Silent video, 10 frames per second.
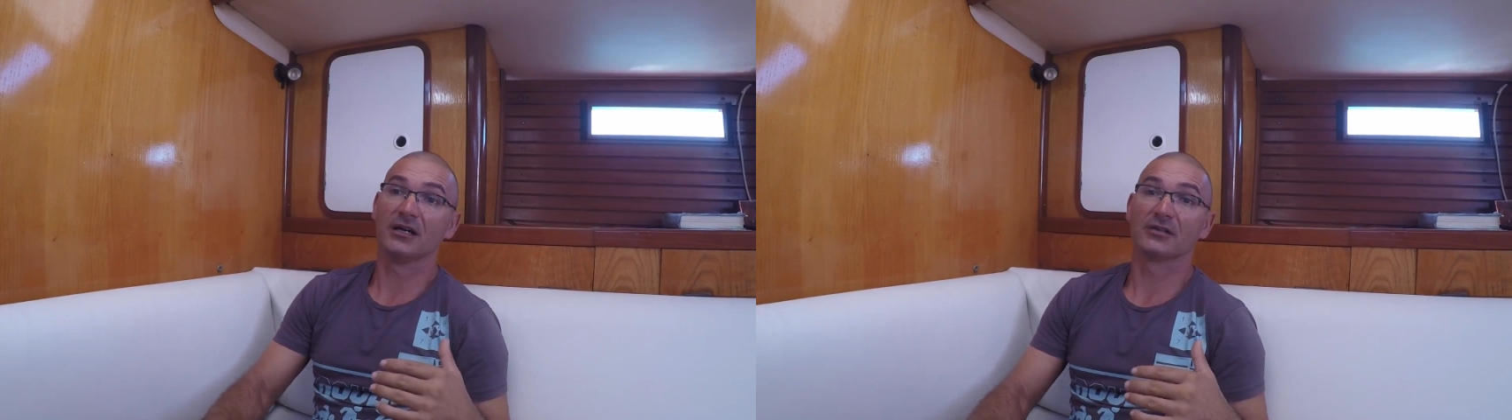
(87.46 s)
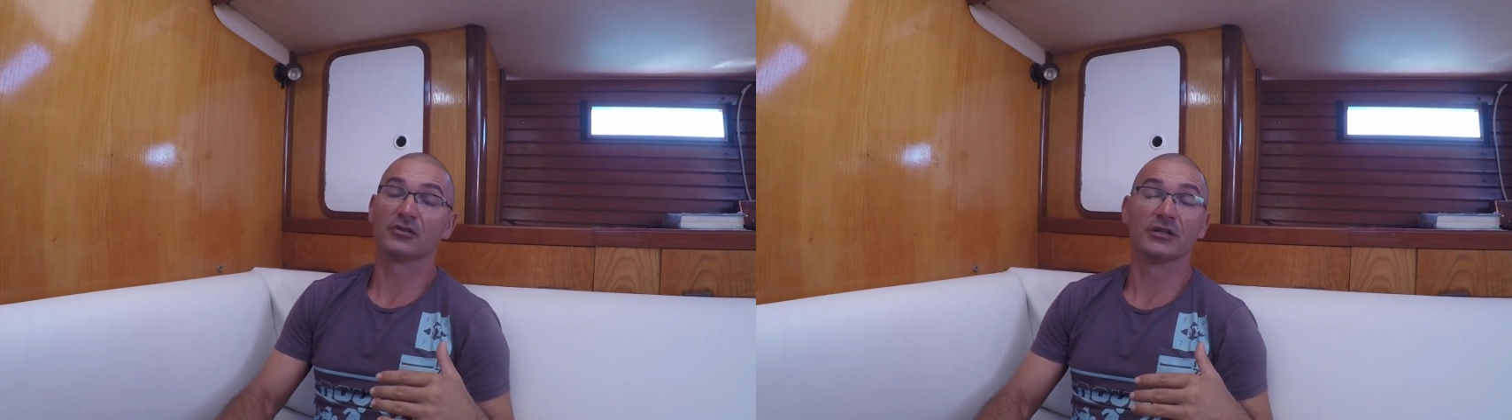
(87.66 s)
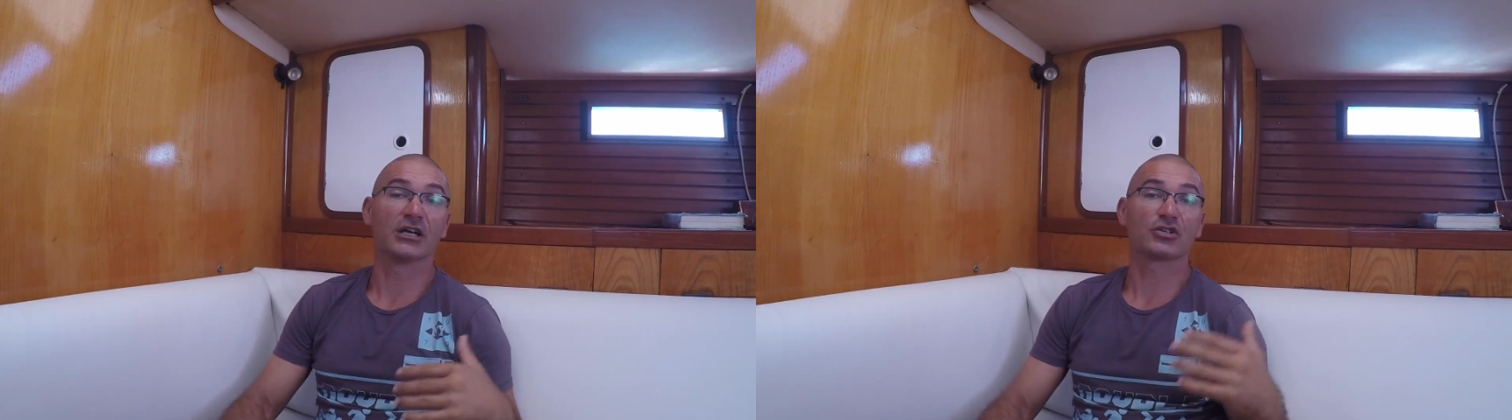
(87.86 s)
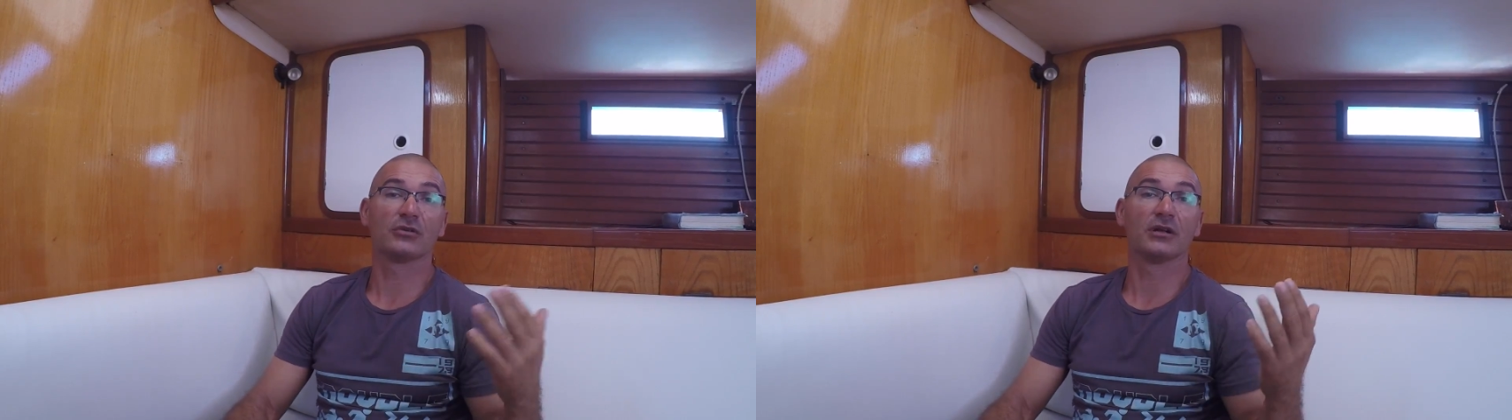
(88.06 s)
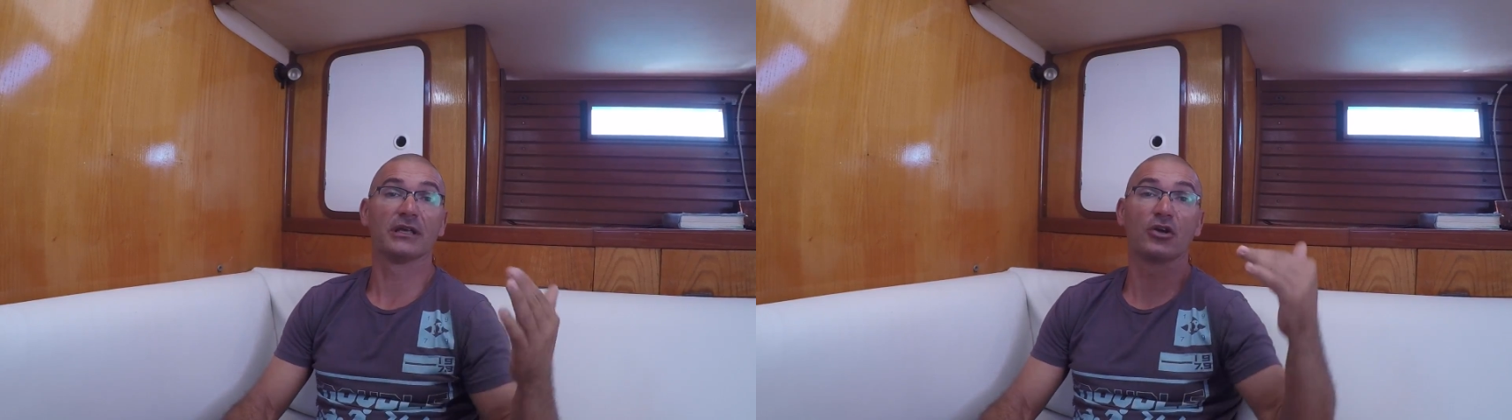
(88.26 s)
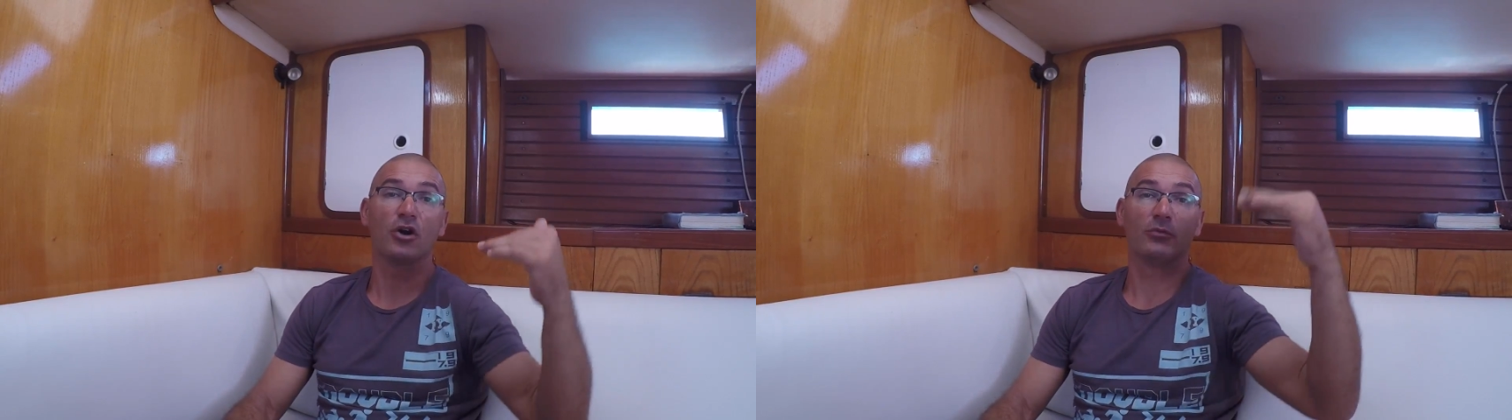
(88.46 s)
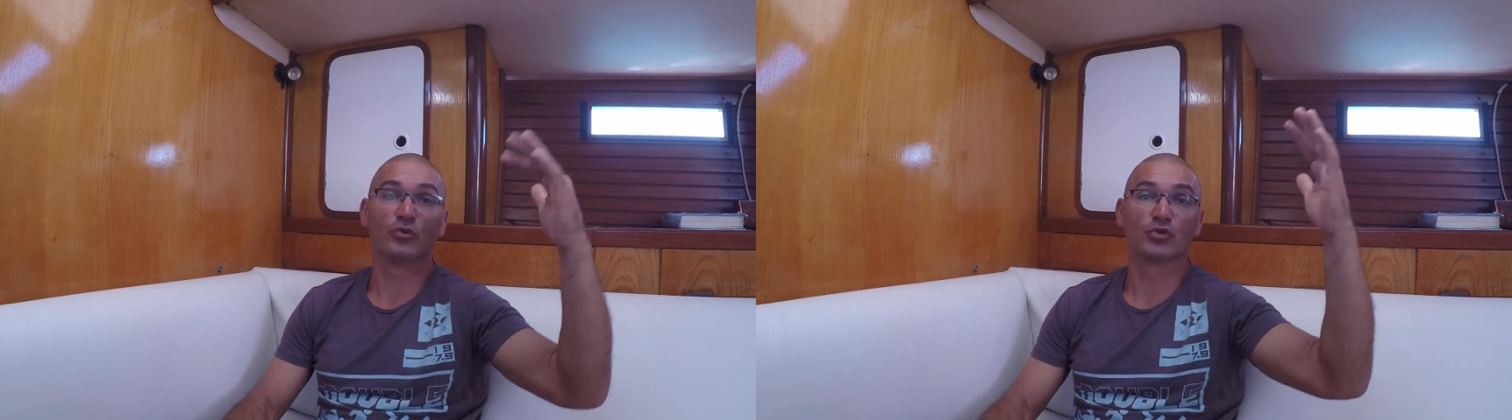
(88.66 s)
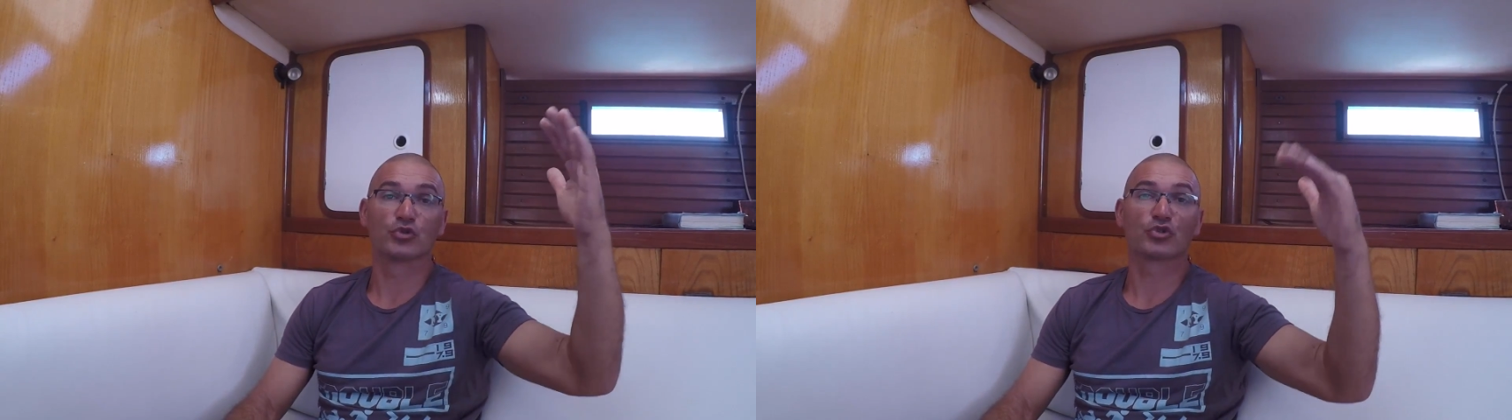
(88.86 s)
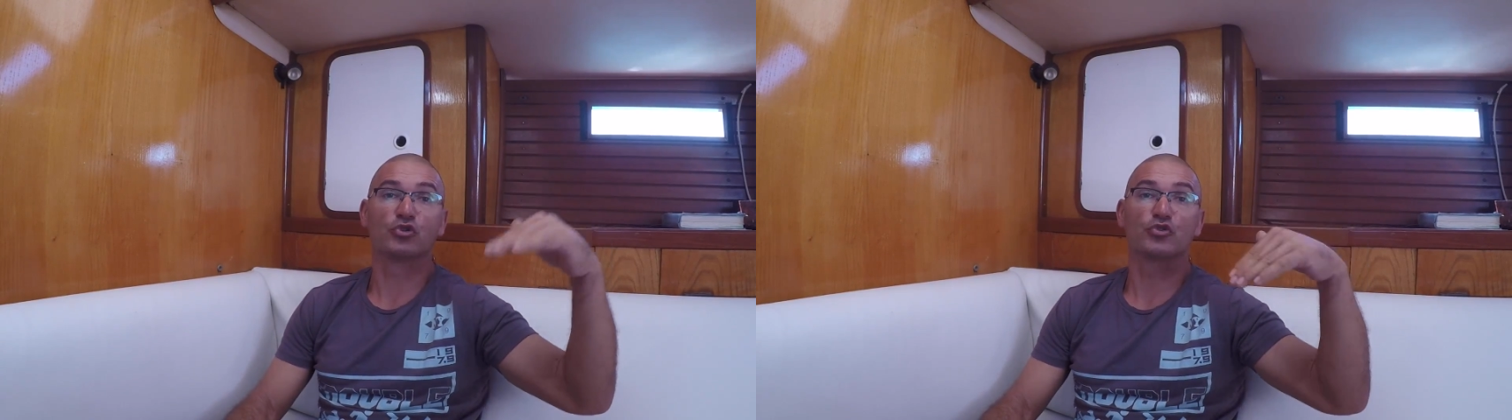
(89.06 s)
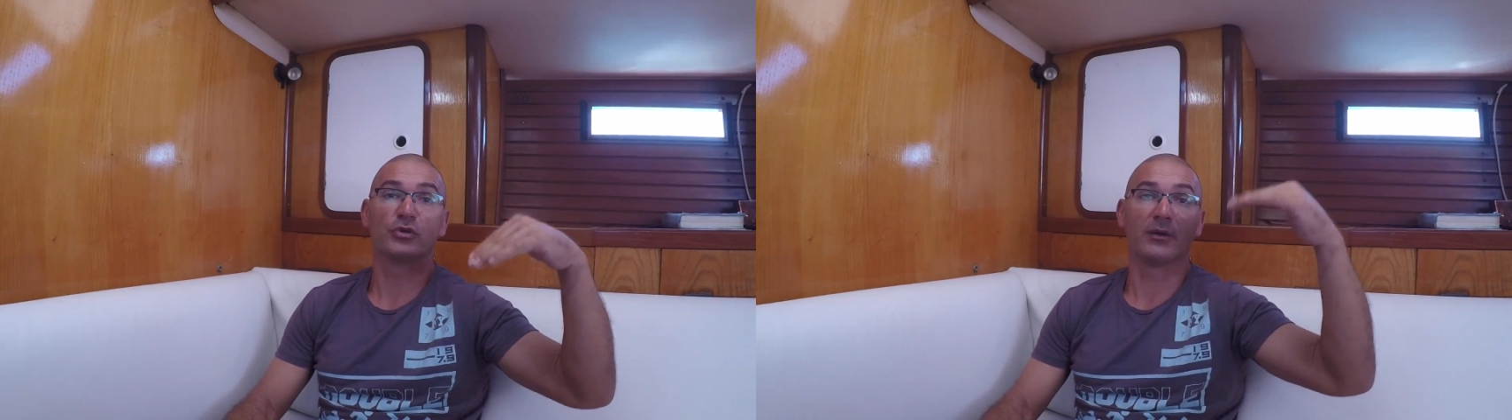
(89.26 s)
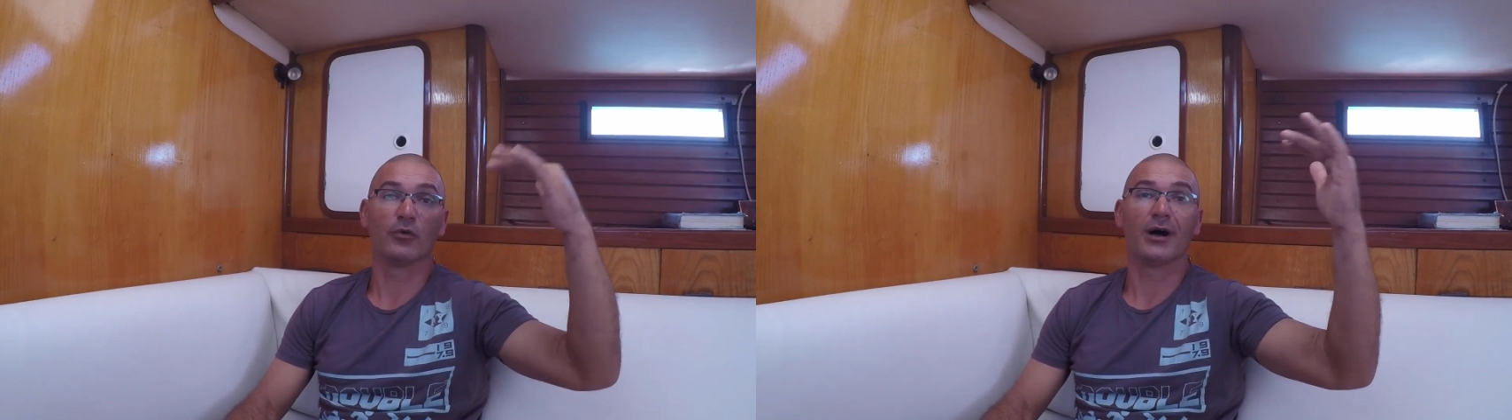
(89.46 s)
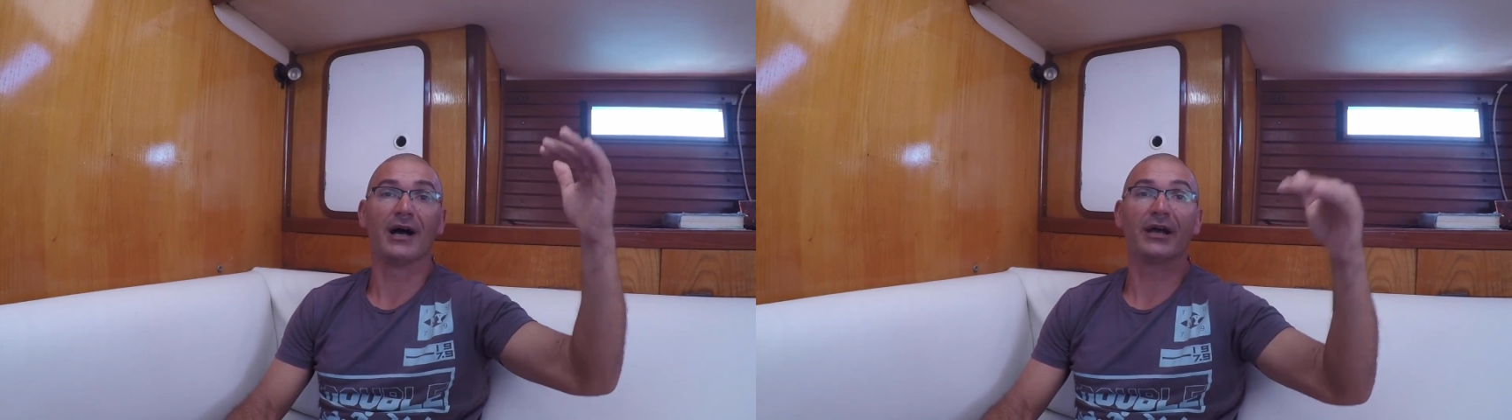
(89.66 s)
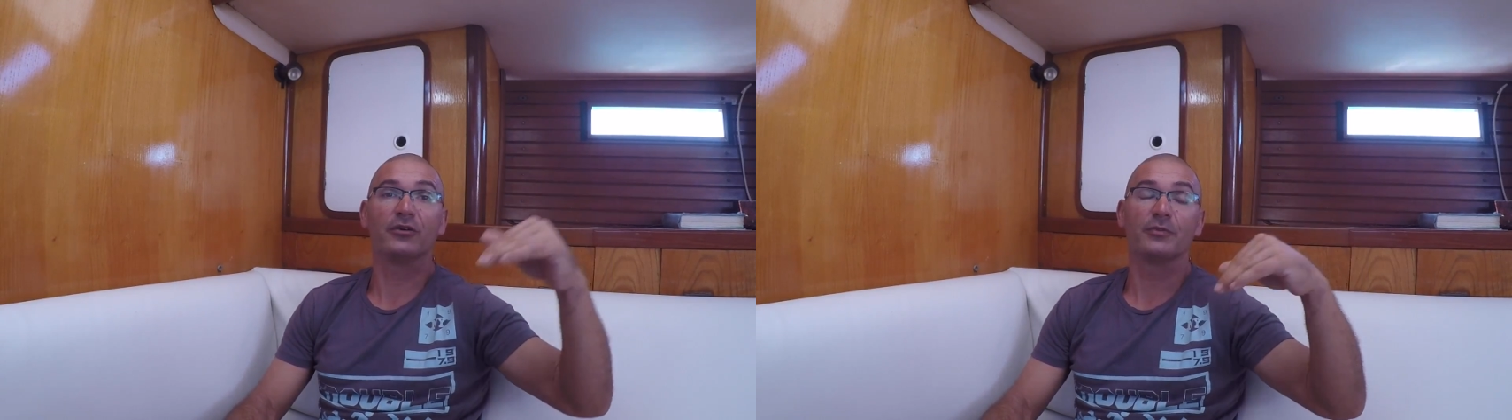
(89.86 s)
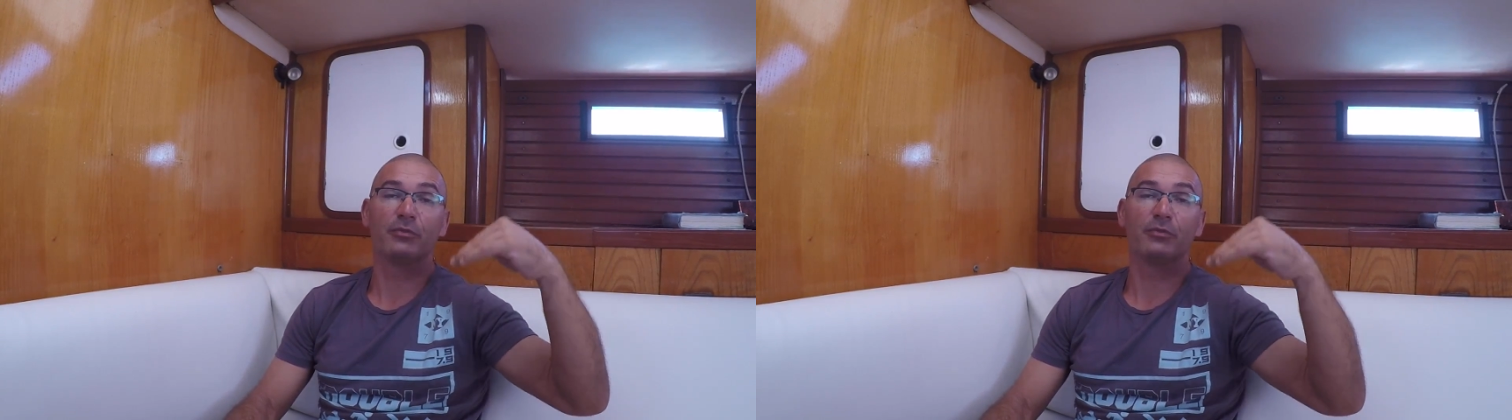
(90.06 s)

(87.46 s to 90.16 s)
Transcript: the national income in those countries are more higher,